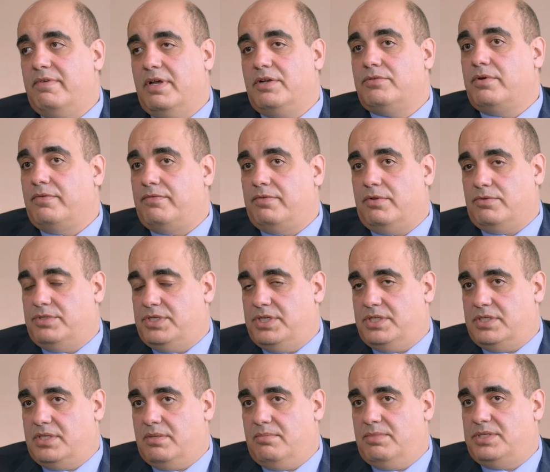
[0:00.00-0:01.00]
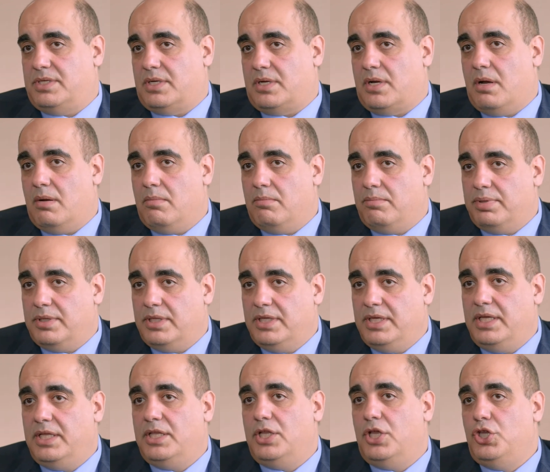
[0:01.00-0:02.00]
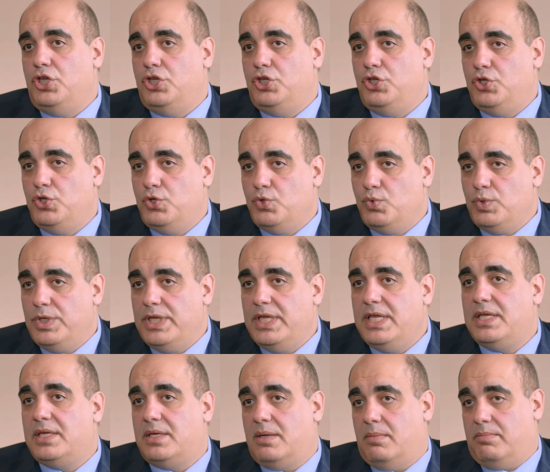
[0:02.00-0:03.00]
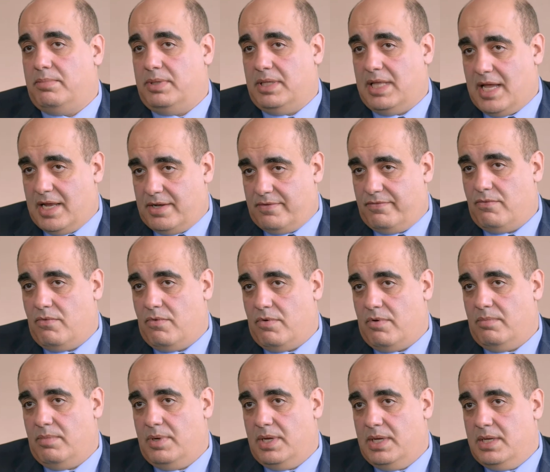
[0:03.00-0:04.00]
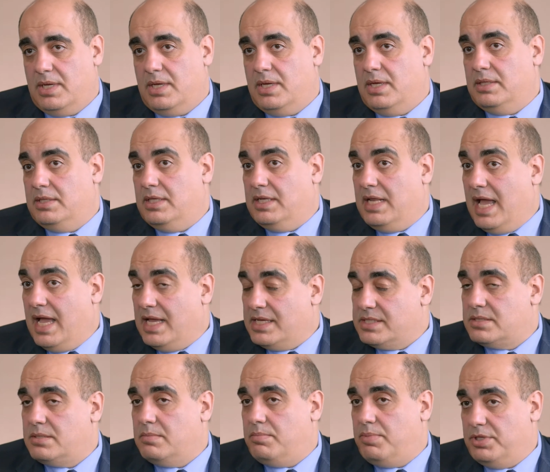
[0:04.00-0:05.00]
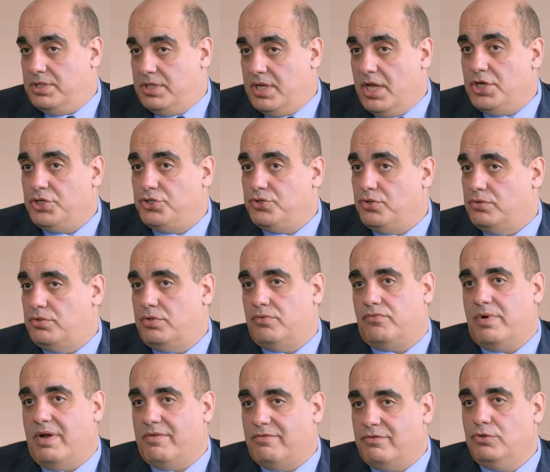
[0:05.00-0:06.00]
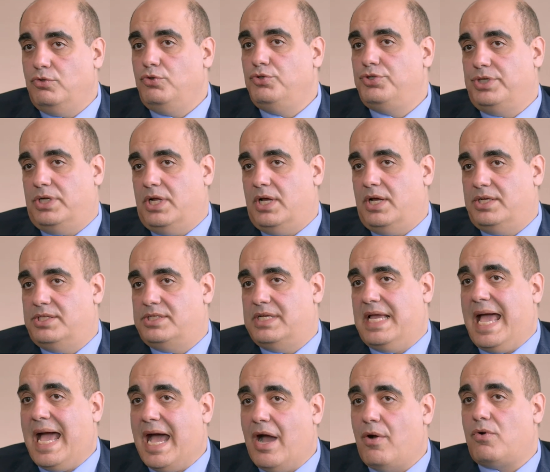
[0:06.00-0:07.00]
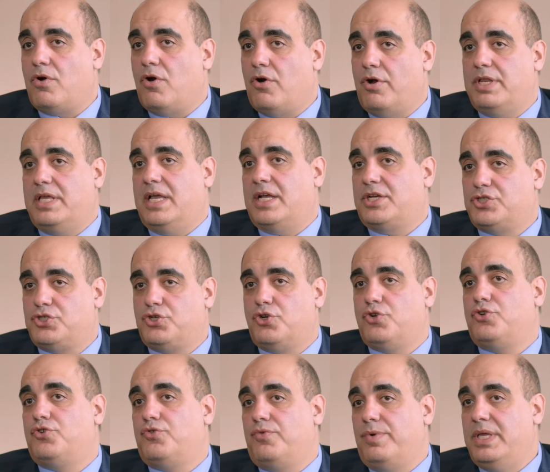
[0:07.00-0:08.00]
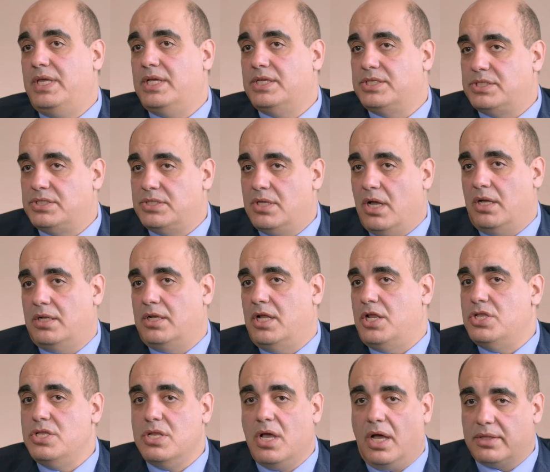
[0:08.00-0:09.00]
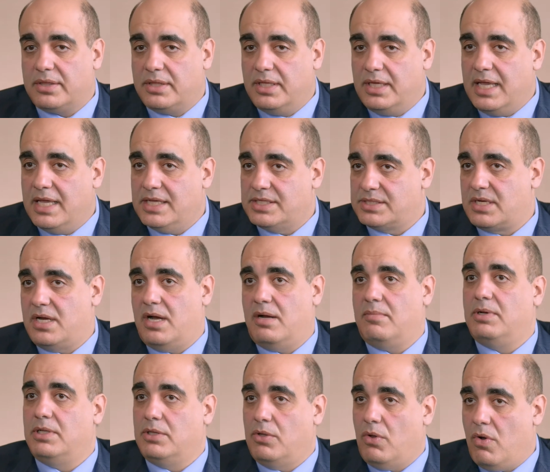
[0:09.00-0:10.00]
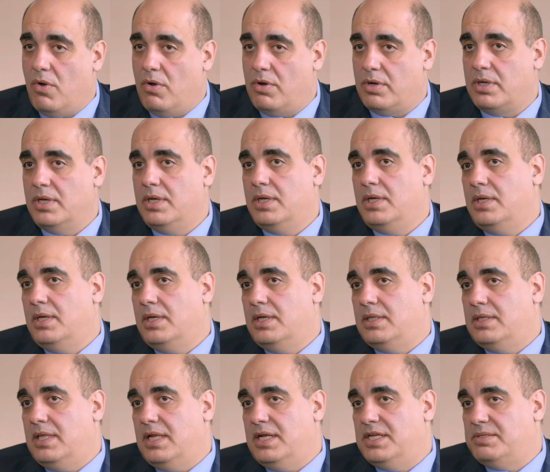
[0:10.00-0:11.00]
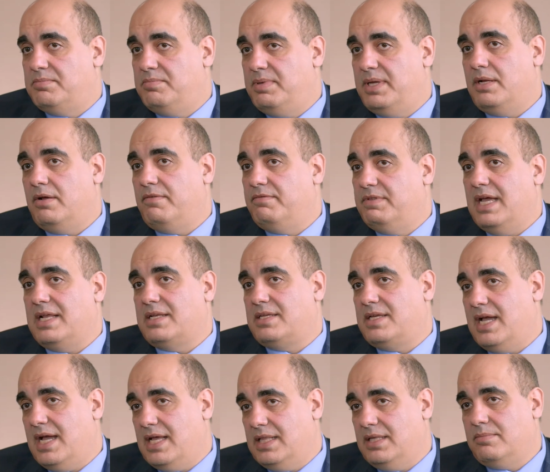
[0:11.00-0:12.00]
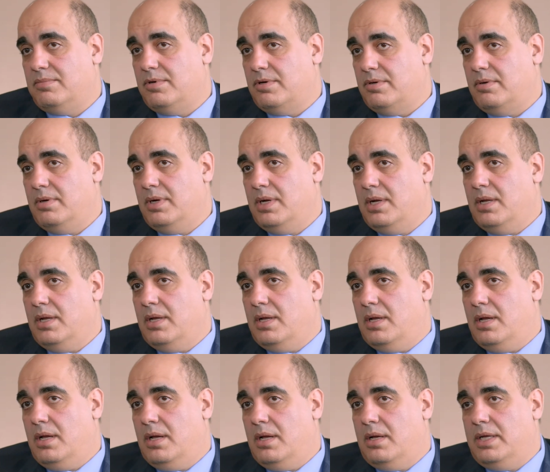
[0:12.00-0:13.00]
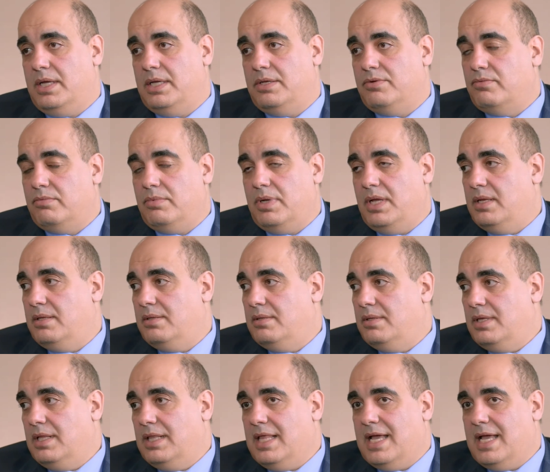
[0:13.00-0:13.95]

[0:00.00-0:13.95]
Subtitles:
VentriFlo system is a complete, unique platform that has the potential to revolutionize how cardiac surgery is done. Nothing has come along that has been of that caliber in the